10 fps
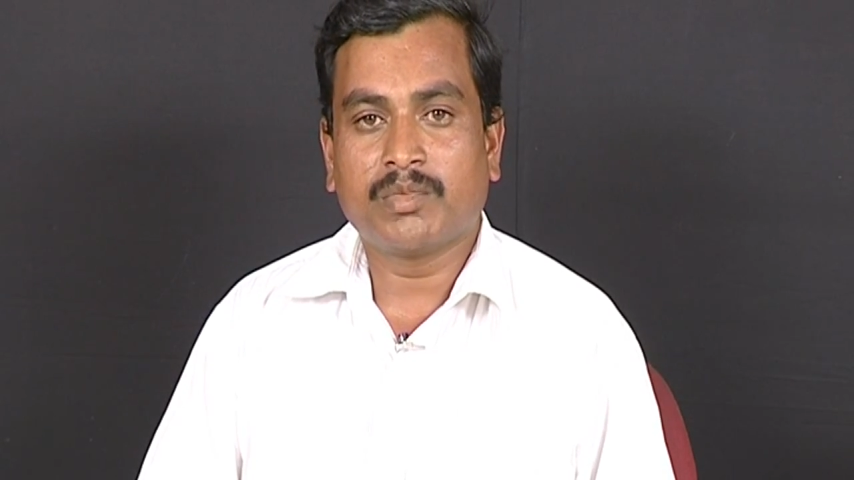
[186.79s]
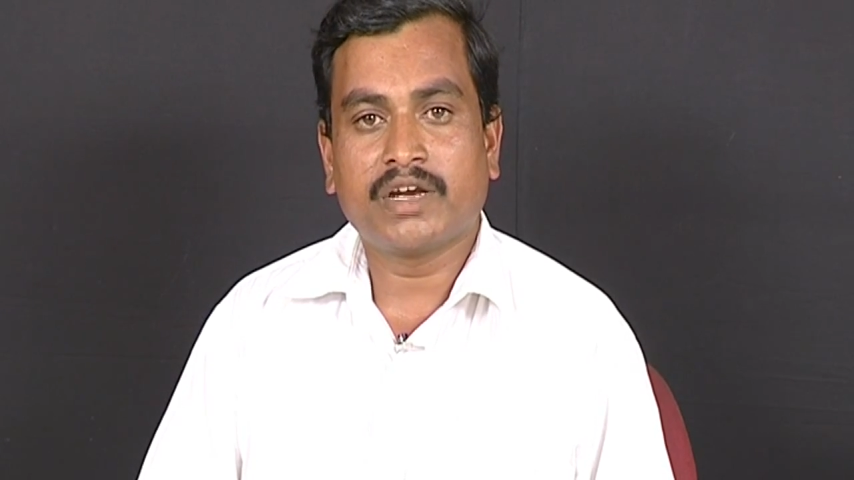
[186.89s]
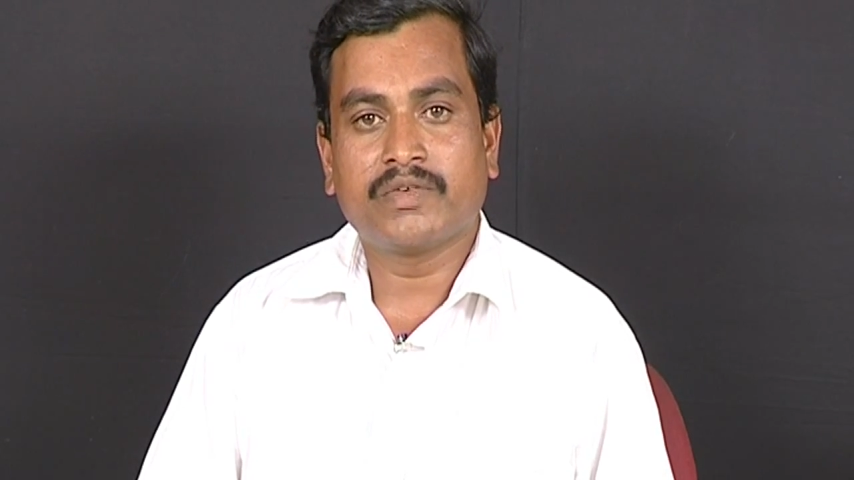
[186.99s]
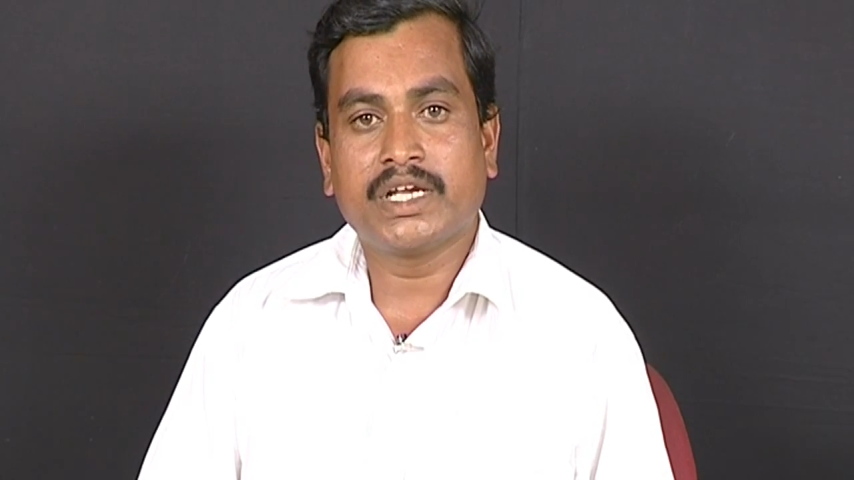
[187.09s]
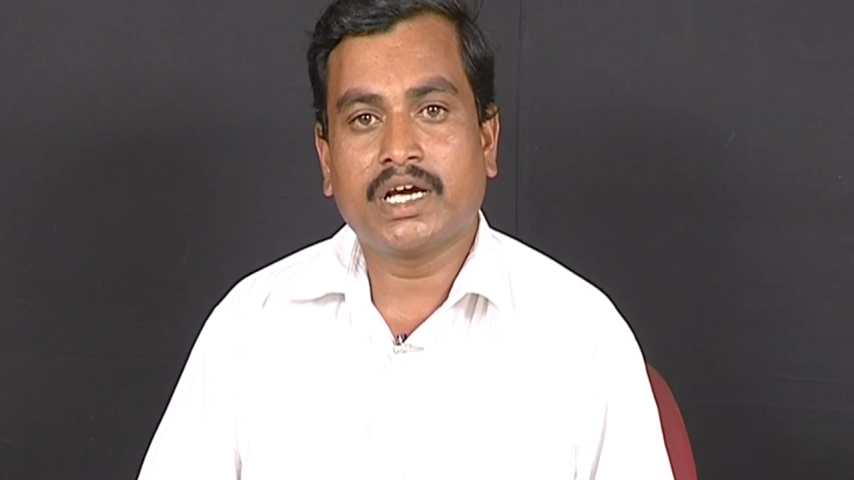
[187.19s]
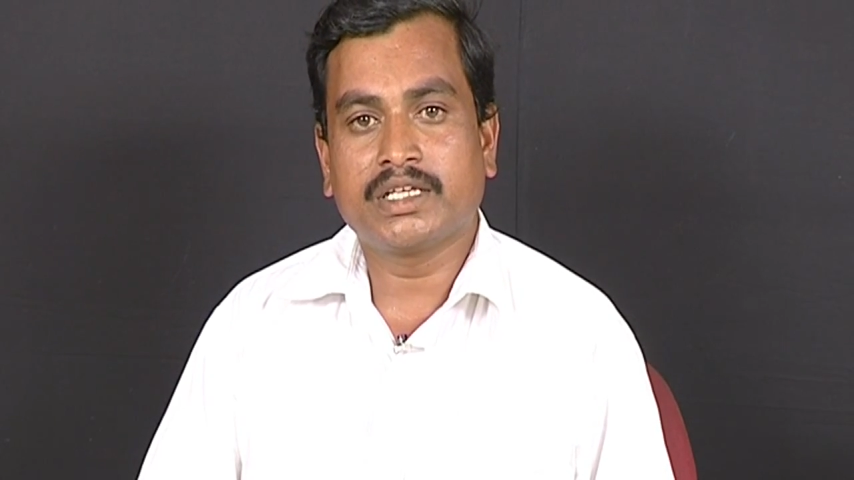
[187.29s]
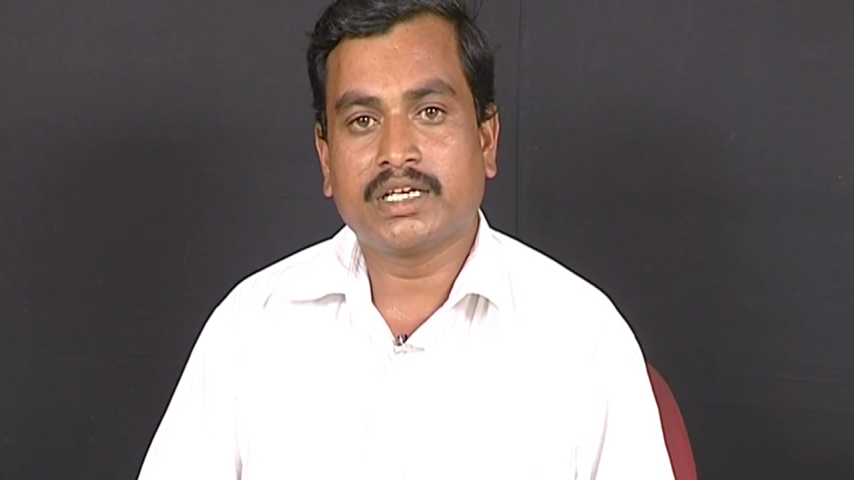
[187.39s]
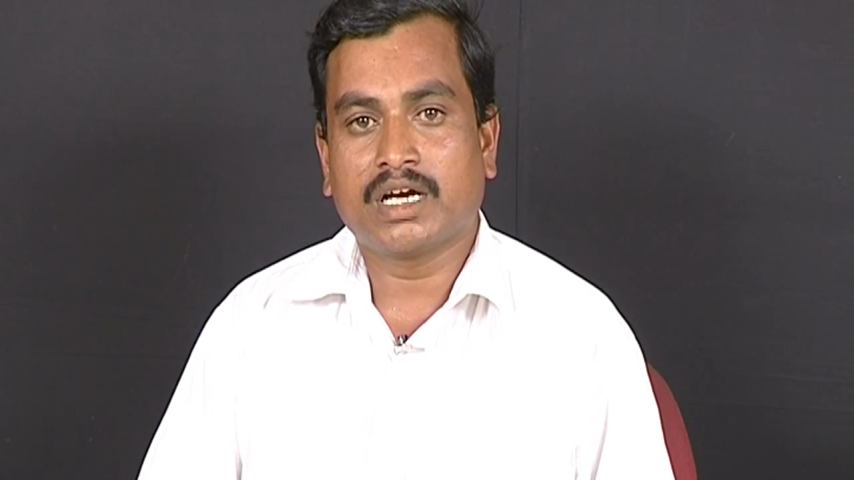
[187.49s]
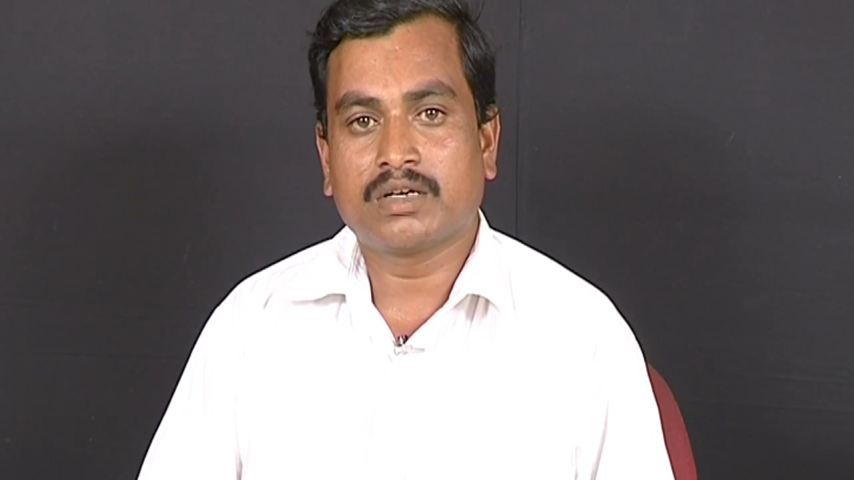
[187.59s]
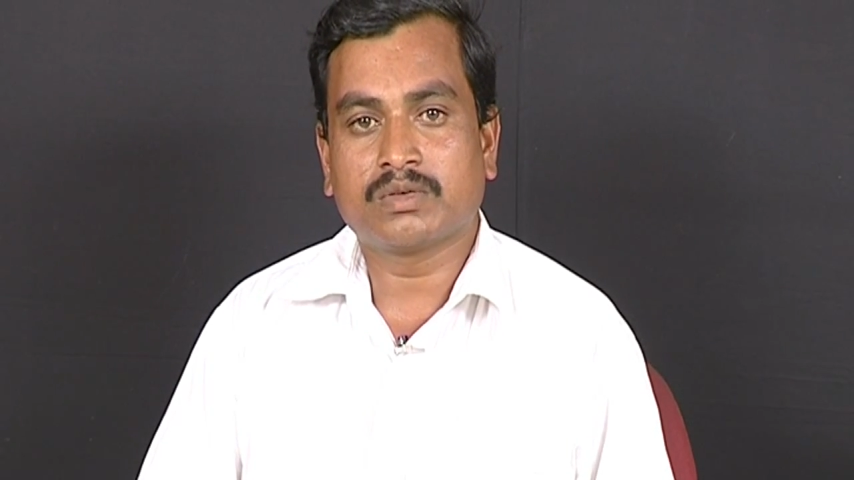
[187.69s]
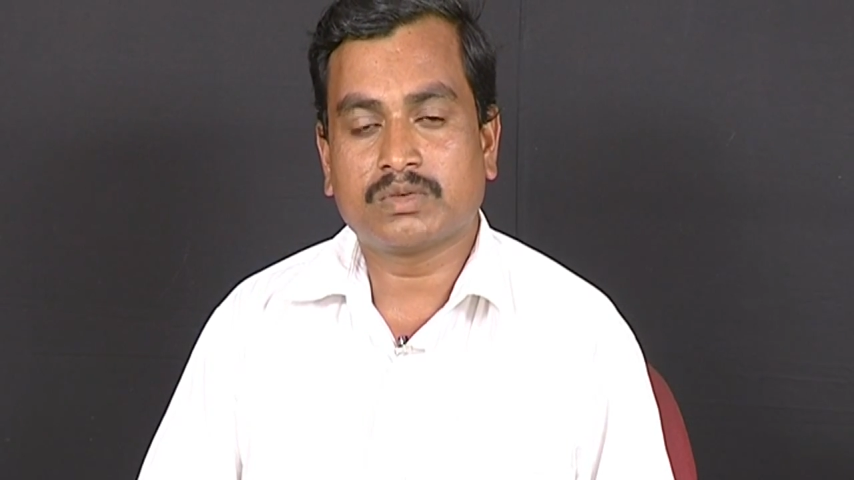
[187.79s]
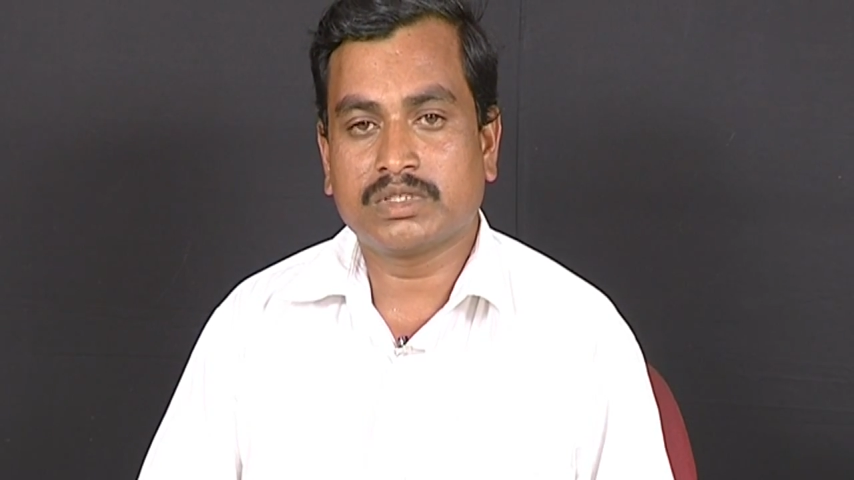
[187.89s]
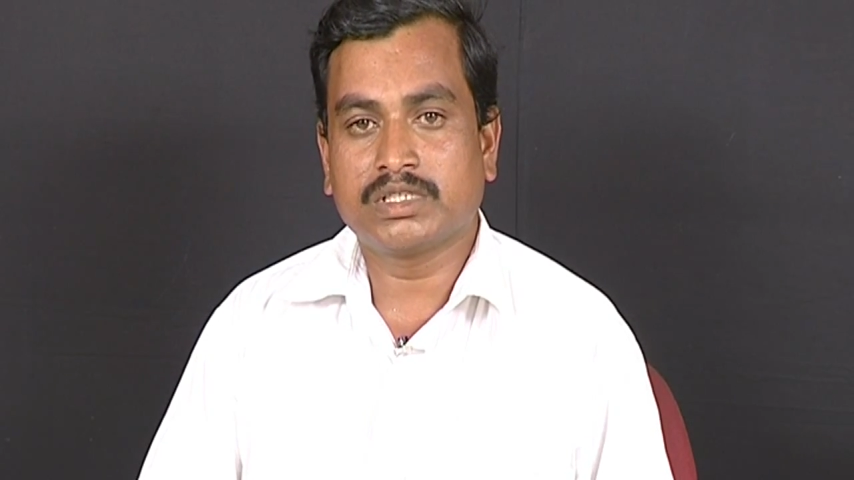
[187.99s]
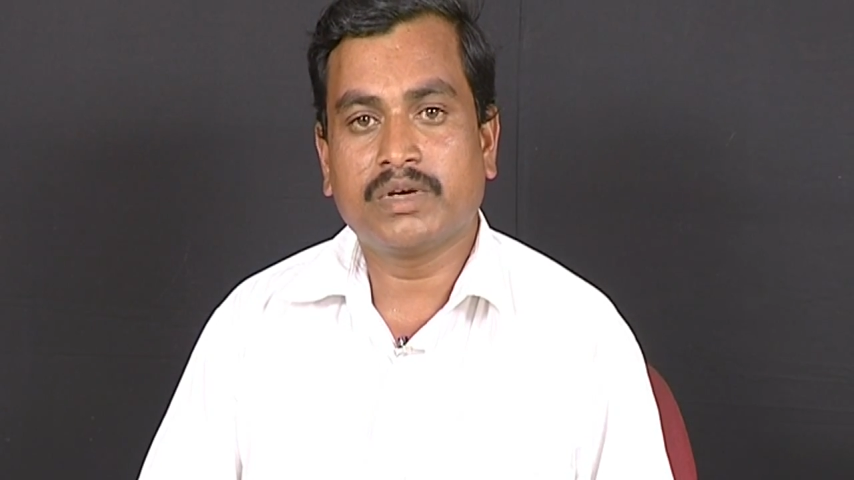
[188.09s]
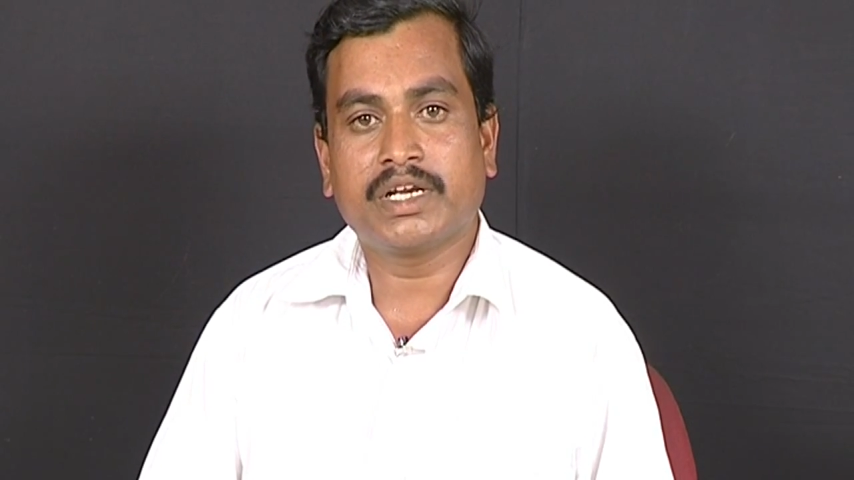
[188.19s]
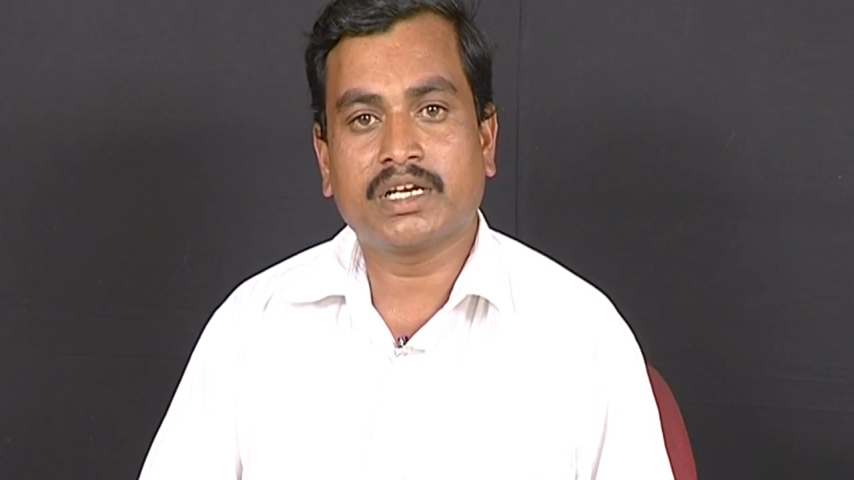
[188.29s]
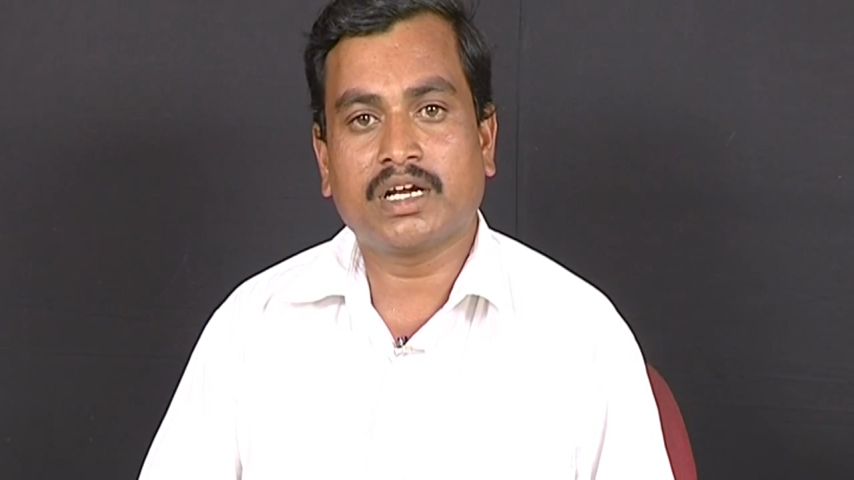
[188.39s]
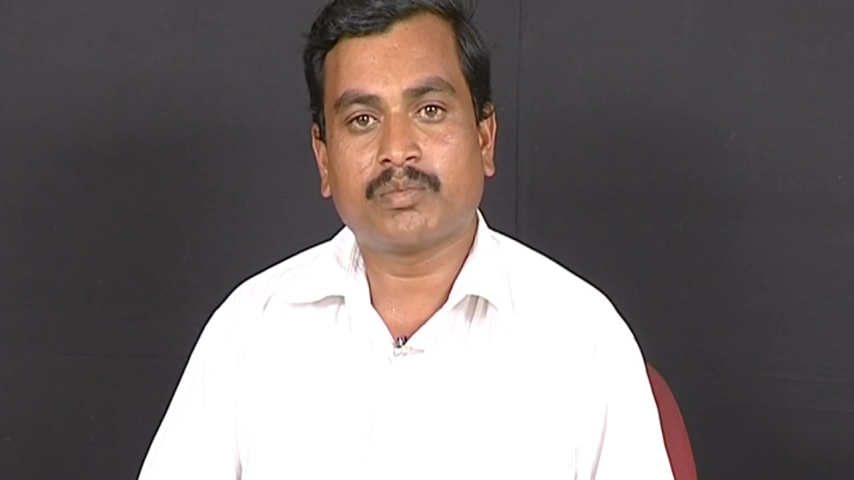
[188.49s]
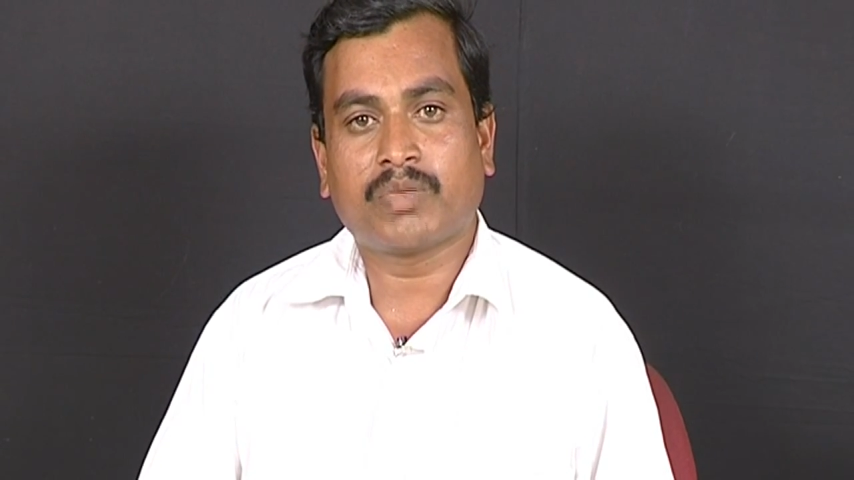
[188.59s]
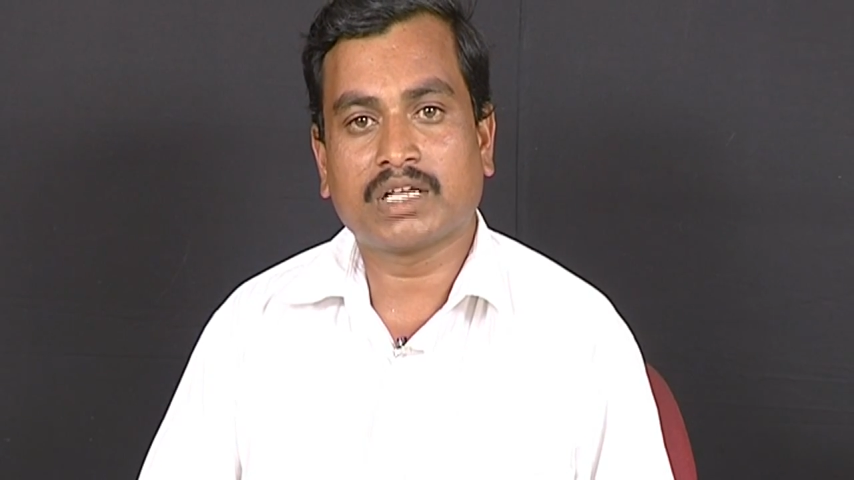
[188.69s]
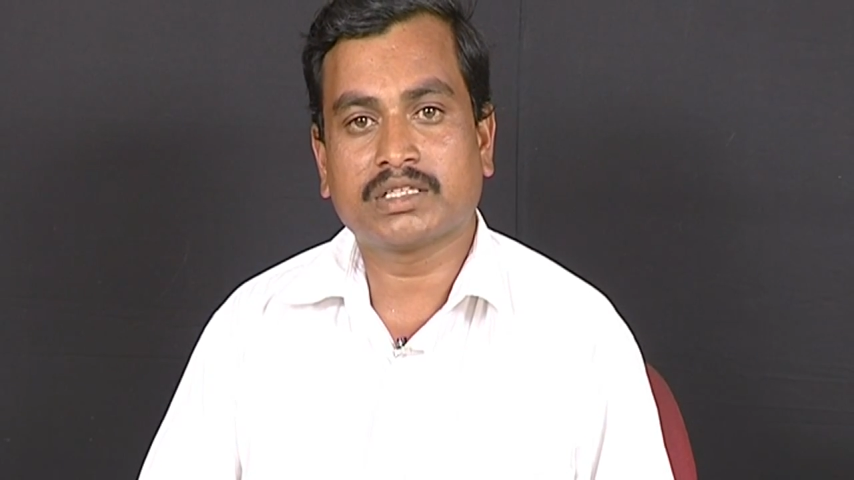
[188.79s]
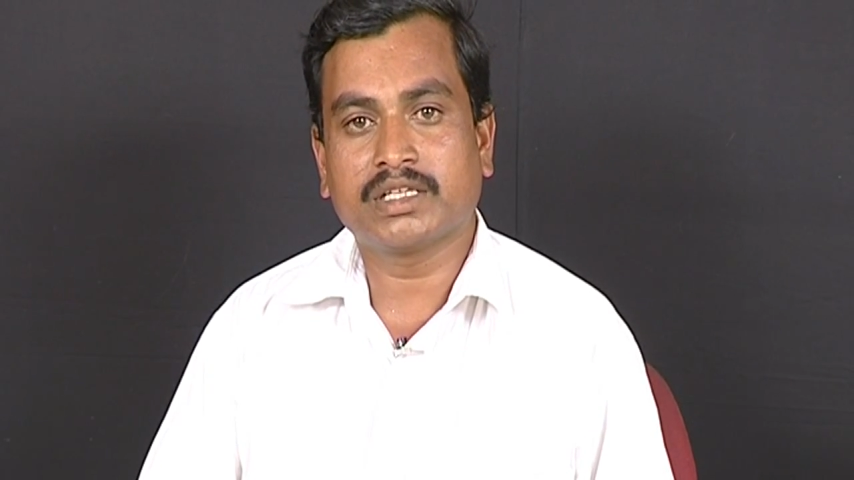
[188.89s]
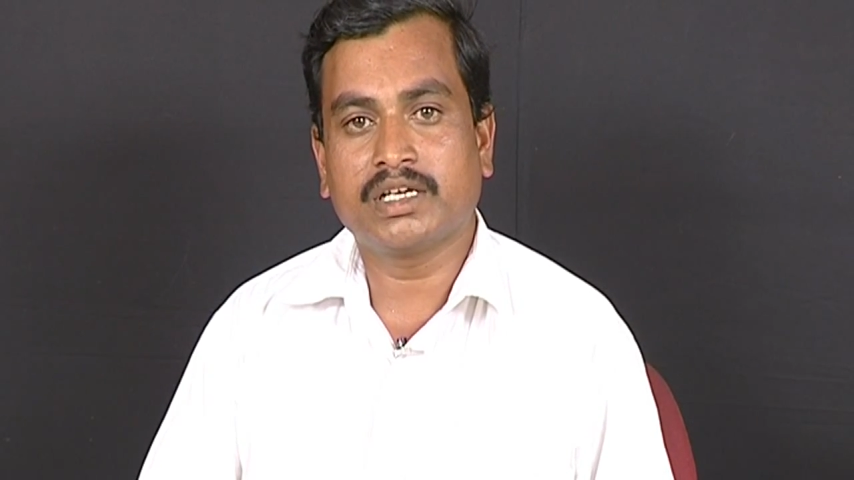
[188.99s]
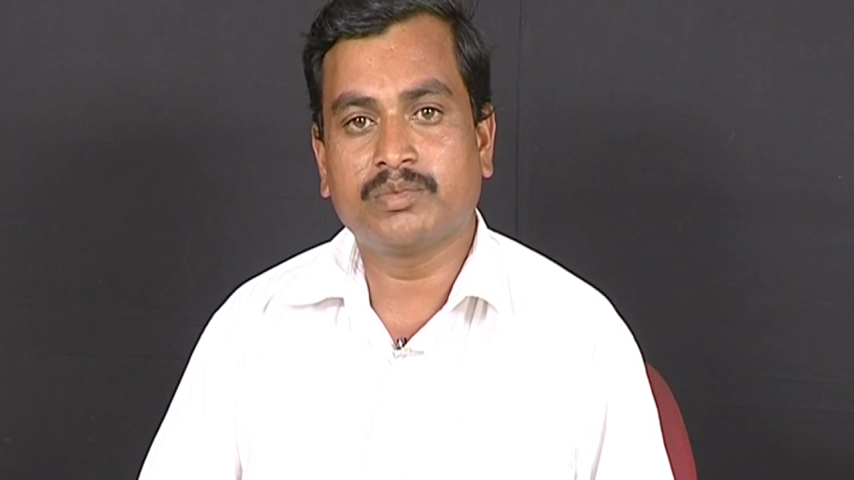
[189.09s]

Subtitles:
several papers because